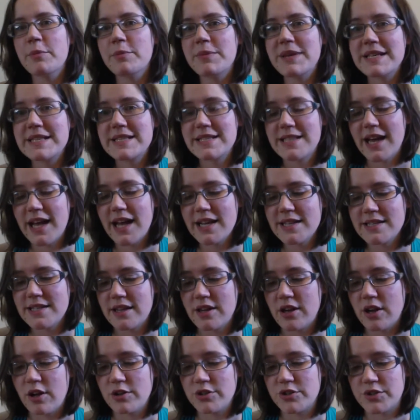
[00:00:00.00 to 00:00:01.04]
Besides
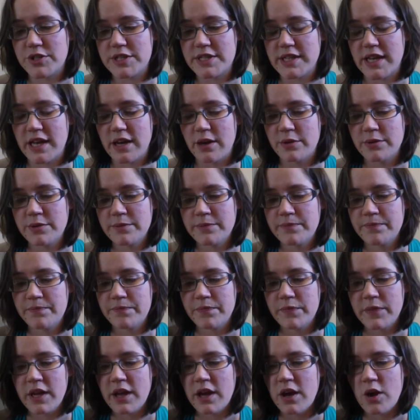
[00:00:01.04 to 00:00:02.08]
an ultrasound,
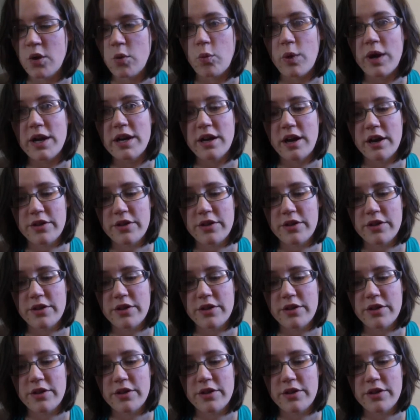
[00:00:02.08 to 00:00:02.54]
What